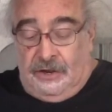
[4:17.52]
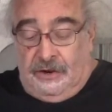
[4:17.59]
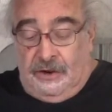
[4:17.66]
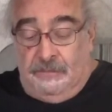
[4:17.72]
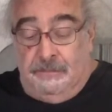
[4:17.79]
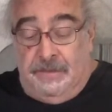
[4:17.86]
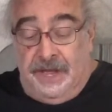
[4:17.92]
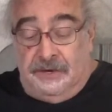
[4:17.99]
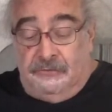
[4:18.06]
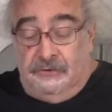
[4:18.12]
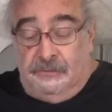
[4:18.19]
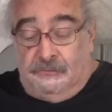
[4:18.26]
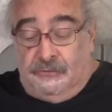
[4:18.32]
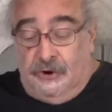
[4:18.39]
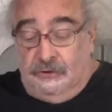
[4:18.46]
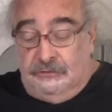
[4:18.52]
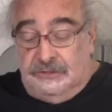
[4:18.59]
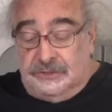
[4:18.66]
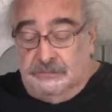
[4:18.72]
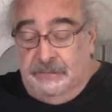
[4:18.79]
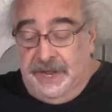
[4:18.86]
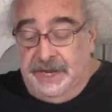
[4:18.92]
A better
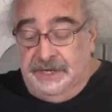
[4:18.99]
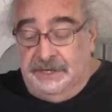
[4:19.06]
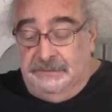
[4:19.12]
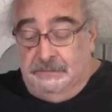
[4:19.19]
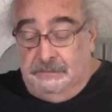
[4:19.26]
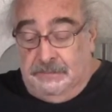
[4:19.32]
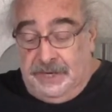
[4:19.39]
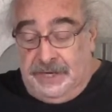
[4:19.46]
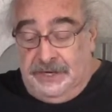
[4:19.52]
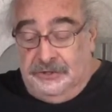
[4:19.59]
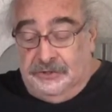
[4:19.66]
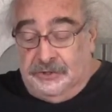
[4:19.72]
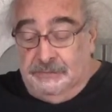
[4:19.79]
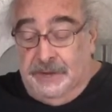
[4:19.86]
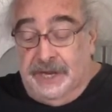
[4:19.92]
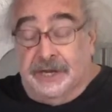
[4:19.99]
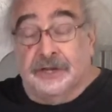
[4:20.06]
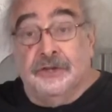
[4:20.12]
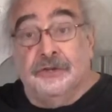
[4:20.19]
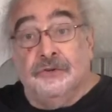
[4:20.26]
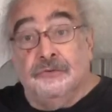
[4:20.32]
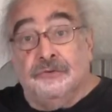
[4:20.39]
approach may be to make a
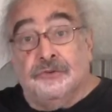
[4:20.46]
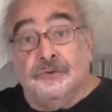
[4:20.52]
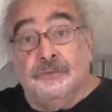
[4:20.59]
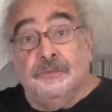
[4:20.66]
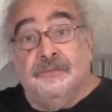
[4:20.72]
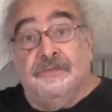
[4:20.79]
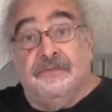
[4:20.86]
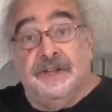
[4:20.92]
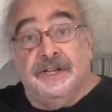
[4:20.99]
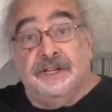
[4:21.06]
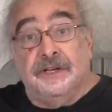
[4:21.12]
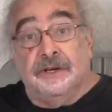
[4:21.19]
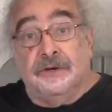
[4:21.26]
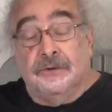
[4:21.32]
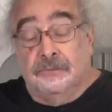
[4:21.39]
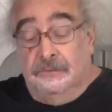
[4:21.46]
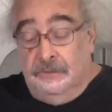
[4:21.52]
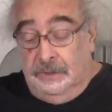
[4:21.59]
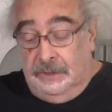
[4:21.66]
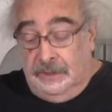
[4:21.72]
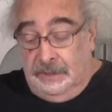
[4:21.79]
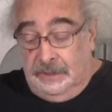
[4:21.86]
YouTube video
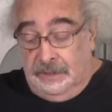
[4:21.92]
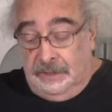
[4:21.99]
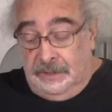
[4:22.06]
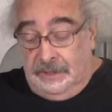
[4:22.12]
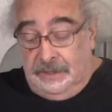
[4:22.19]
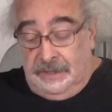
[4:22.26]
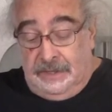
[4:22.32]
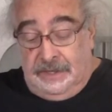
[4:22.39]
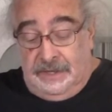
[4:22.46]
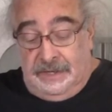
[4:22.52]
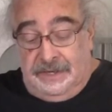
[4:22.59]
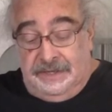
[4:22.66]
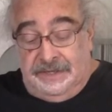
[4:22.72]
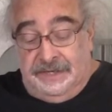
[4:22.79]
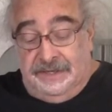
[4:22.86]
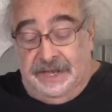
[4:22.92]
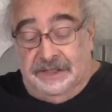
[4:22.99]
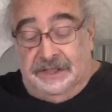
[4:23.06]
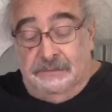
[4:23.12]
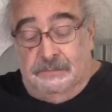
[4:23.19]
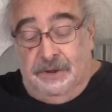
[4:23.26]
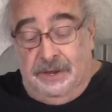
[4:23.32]
to
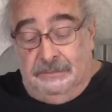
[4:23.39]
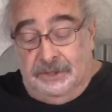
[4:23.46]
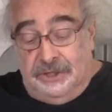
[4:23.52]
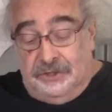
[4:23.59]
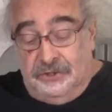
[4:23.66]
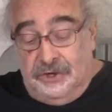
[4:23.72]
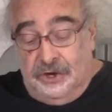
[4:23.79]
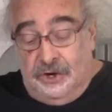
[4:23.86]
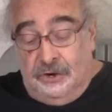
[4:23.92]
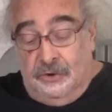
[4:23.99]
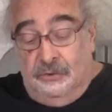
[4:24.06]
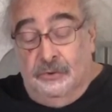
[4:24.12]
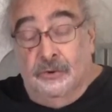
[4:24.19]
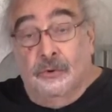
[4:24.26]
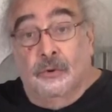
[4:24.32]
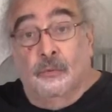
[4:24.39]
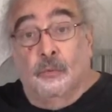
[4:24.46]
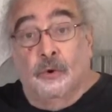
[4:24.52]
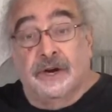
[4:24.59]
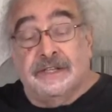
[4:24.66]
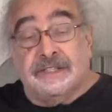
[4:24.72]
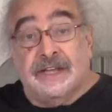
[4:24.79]
let the public know
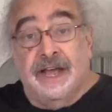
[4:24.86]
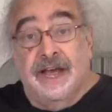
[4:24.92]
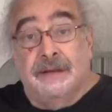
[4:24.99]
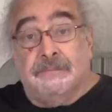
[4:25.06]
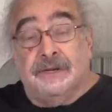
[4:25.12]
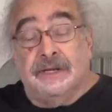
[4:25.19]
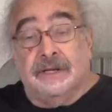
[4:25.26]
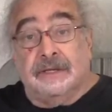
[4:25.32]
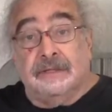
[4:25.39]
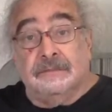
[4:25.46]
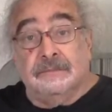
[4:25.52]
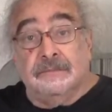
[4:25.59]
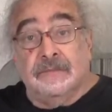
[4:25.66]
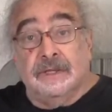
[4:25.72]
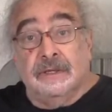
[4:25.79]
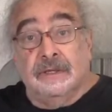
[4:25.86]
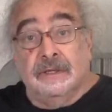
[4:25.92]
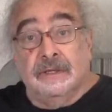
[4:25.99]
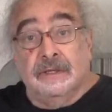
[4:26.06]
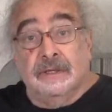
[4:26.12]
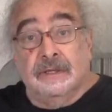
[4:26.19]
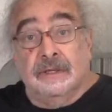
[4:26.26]
what is happening
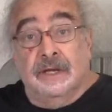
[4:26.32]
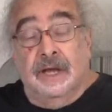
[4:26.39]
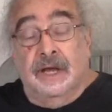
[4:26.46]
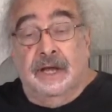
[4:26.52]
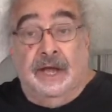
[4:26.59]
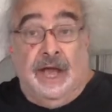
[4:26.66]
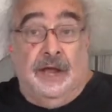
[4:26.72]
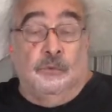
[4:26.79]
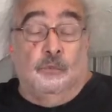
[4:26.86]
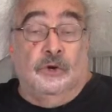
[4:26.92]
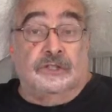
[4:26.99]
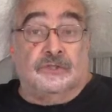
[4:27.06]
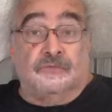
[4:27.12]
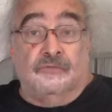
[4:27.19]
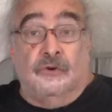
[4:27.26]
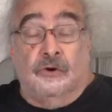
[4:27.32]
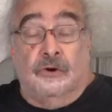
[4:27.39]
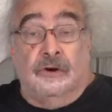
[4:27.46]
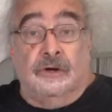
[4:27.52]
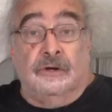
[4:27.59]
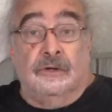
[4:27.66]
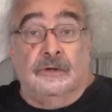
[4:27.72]
and what's
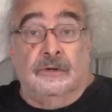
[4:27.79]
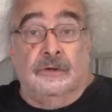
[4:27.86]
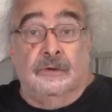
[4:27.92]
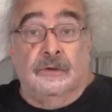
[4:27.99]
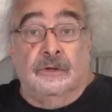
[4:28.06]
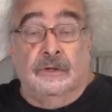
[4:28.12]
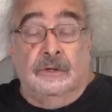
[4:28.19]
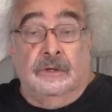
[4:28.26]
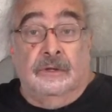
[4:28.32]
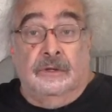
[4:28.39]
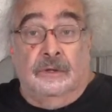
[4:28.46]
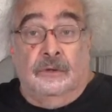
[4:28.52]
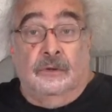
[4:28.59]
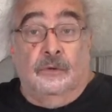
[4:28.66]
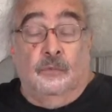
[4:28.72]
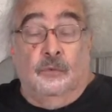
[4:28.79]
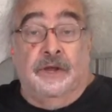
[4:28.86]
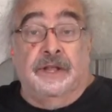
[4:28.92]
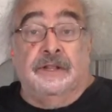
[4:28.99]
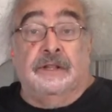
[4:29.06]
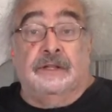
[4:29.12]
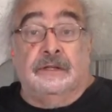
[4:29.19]
wrong
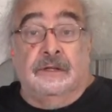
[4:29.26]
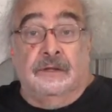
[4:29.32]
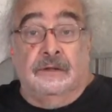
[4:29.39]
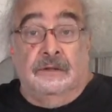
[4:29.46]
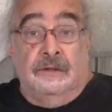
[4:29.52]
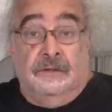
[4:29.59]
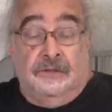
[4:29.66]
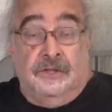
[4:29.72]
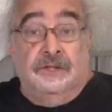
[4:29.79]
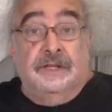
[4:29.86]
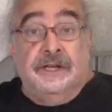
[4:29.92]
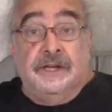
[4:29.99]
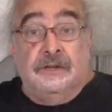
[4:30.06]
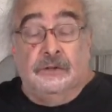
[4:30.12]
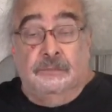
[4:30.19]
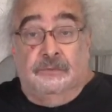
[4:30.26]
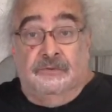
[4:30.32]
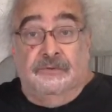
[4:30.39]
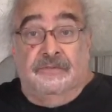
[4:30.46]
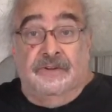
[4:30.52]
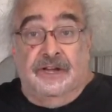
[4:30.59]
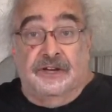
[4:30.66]
with the legal
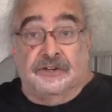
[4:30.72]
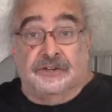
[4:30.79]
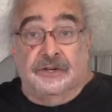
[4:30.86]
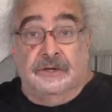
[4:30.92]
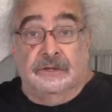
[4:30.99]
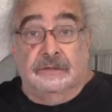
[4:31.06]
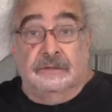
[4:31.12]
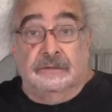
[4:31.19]
profession.